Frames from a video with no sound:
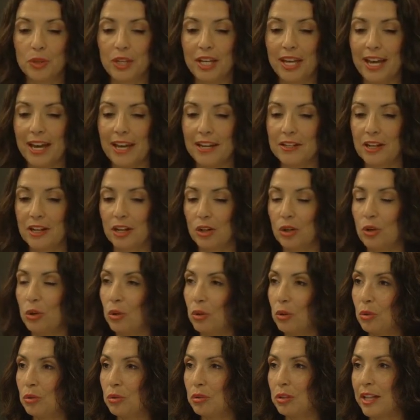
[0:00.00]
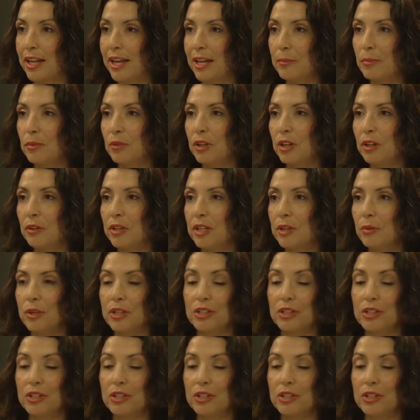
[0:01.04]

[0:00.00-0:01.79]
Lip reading: we had in our whole library,